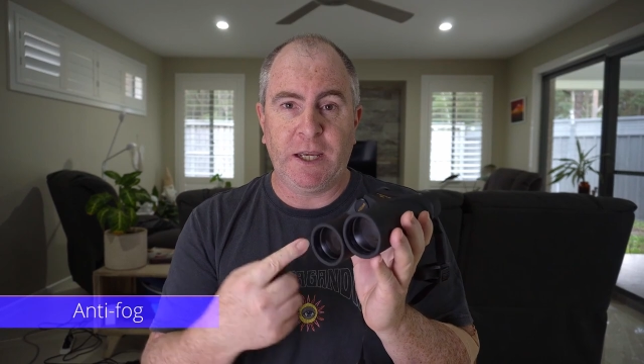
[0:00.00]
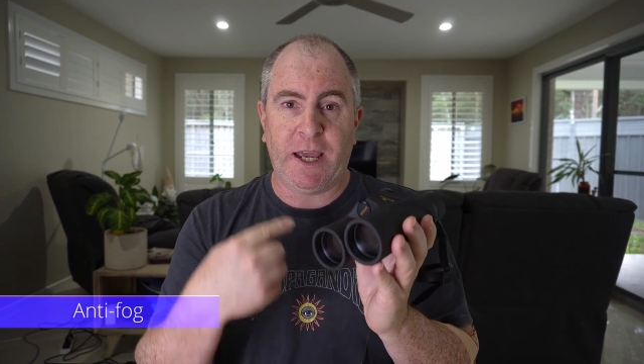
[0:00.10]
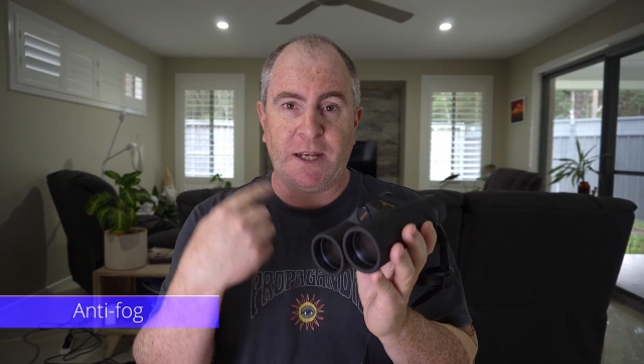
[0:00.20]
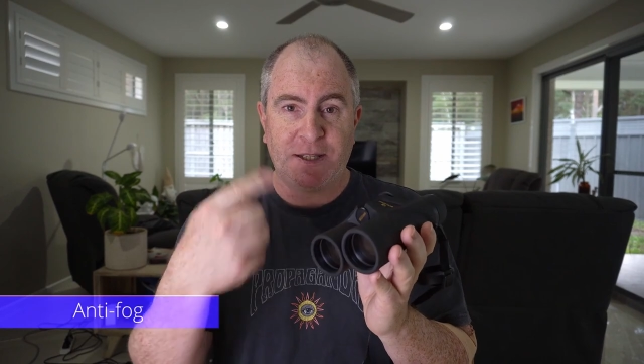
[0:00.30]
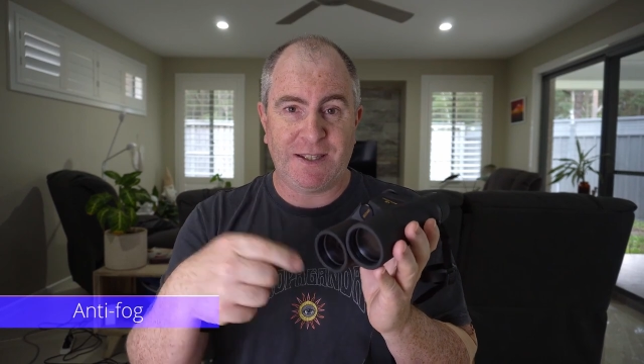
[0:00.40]

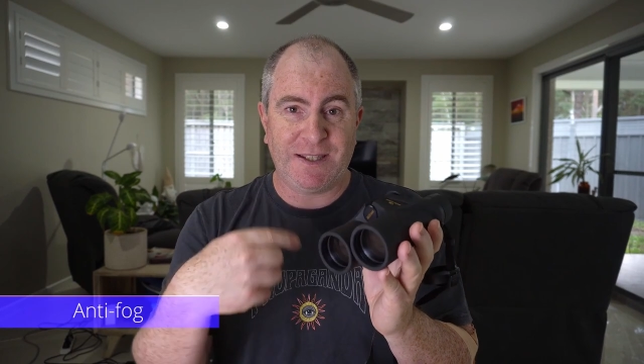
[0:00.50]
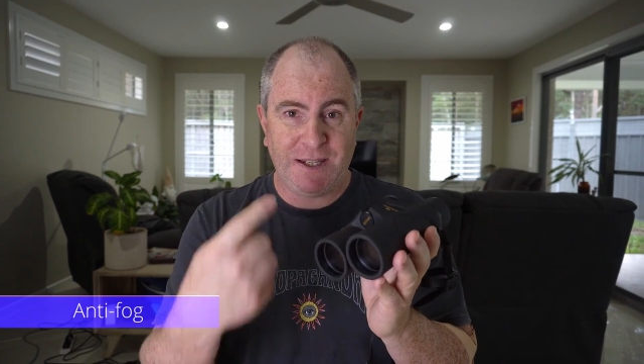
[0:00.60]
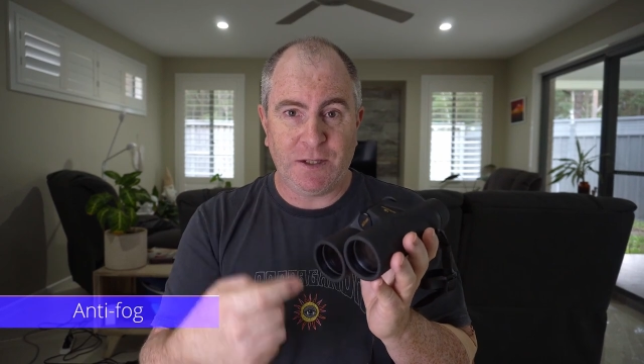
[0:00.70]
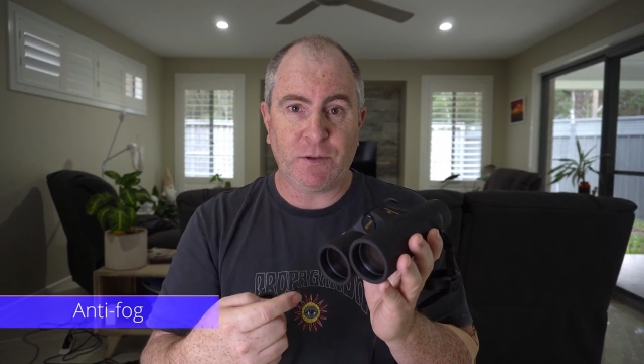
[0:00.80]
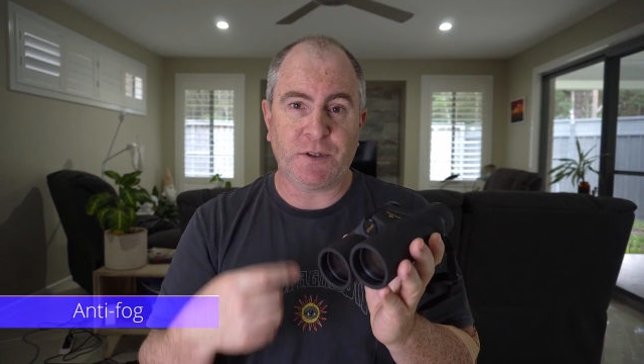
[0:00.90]
and
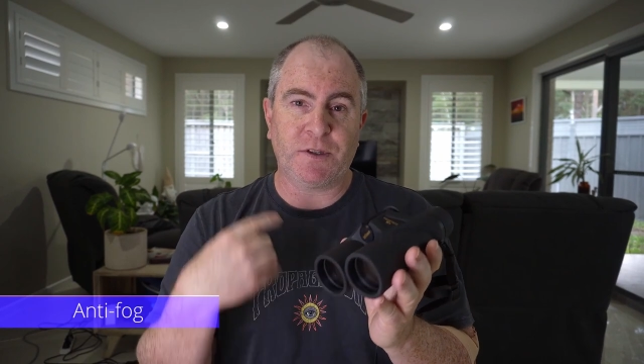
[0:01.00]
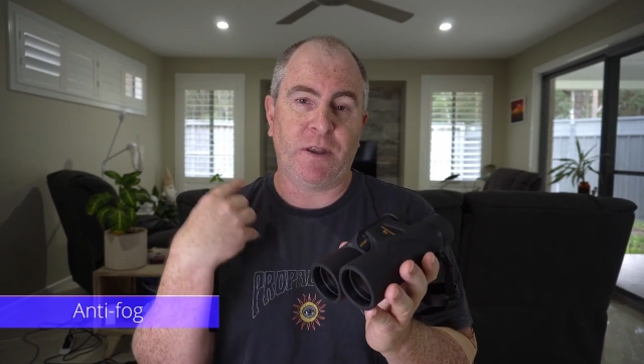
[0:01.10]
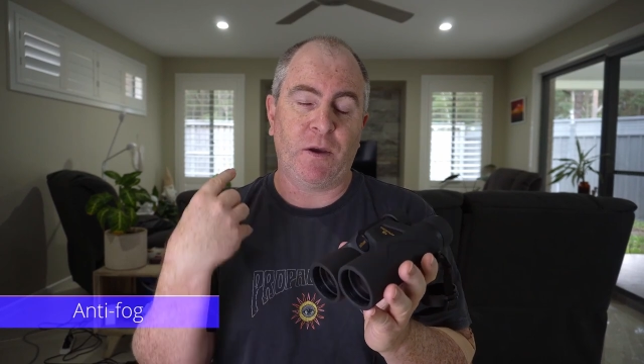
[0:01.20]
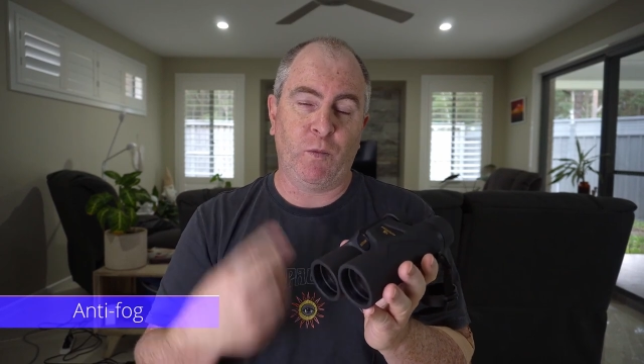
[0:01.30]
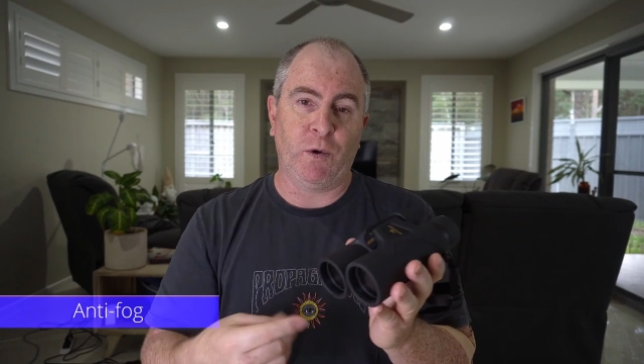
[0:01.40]
sealed, so
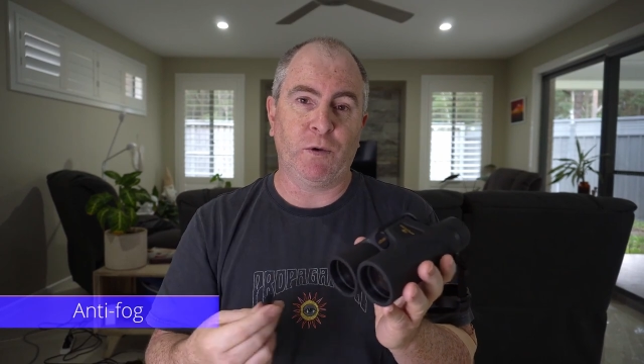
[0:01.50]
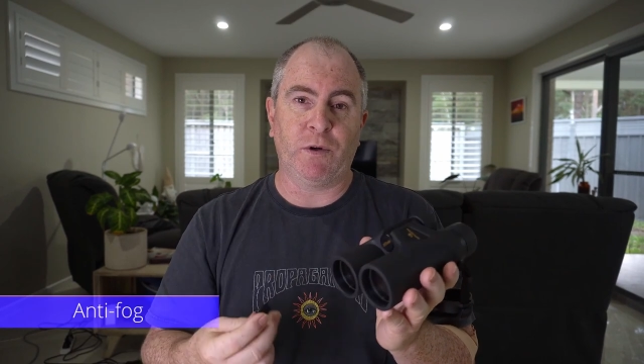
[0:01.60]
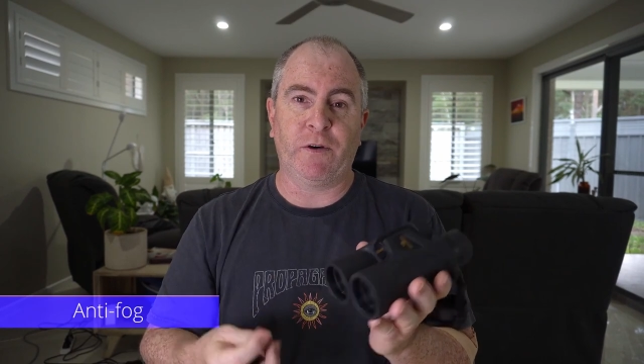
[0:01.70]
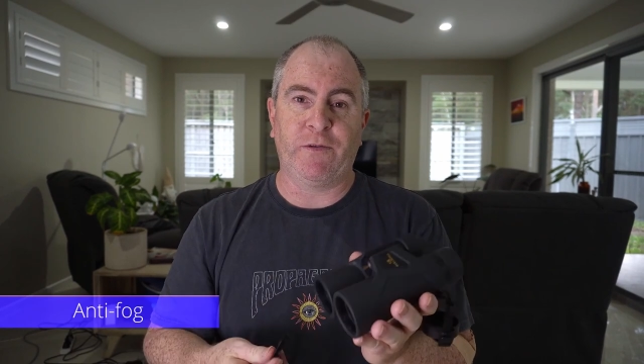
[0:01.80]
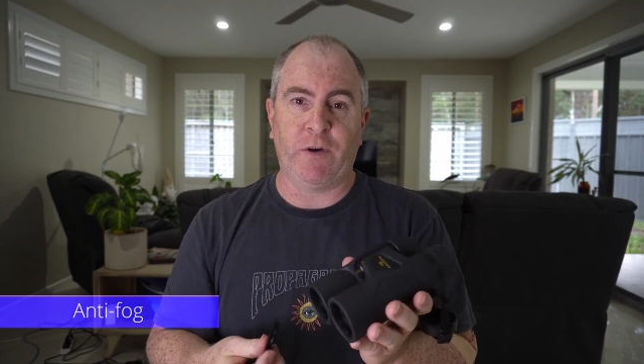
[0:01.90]
they will
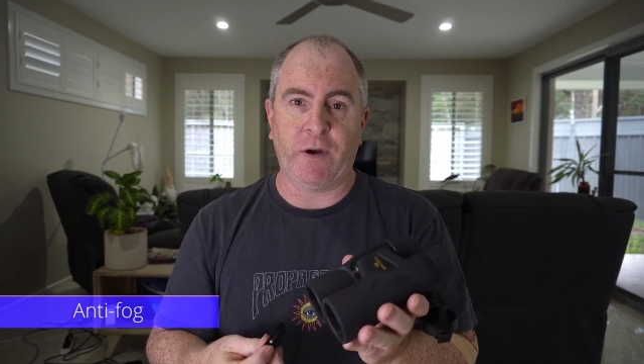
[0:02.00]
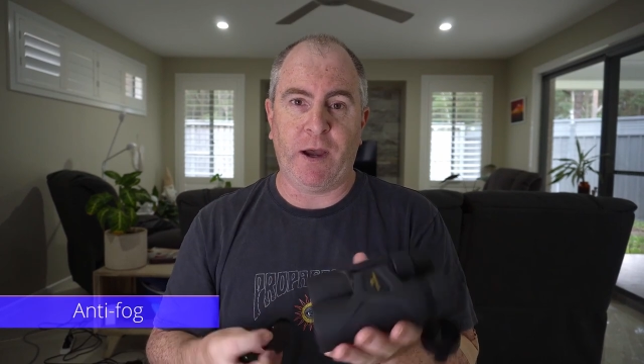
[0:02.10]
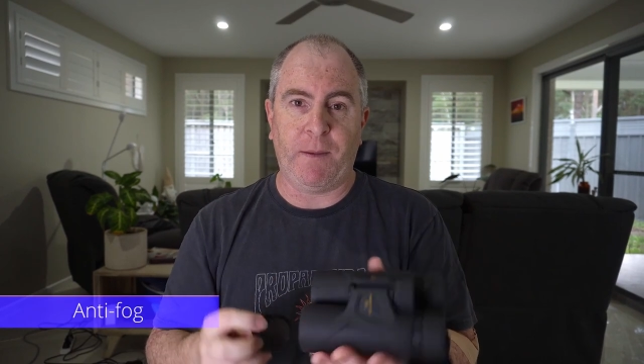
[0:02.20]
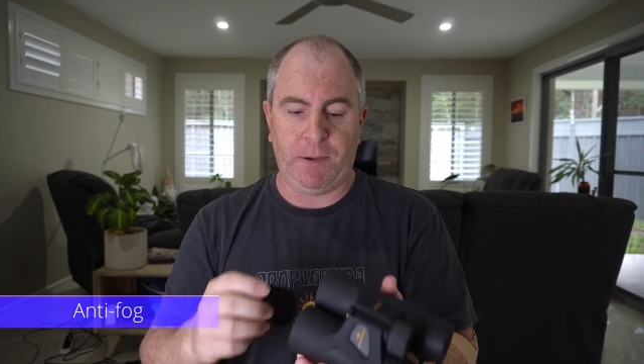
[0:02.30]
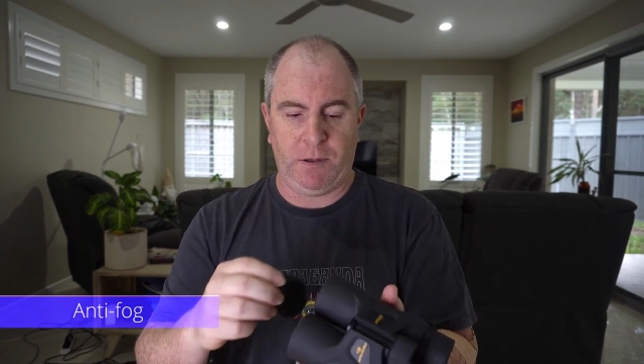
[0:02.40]
not fog
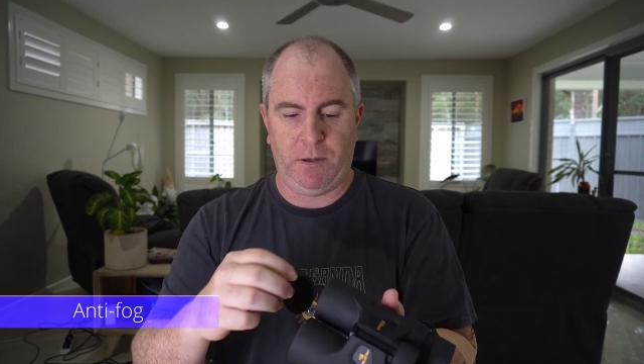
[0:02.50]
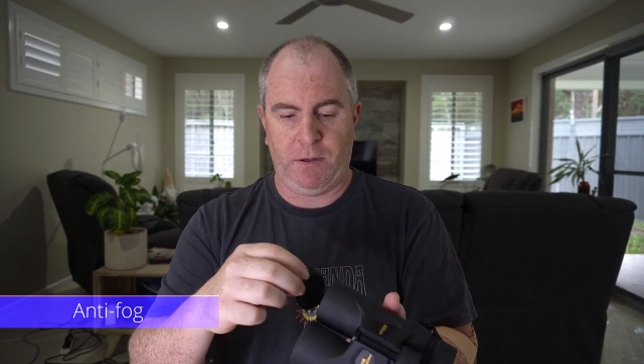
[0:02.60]
up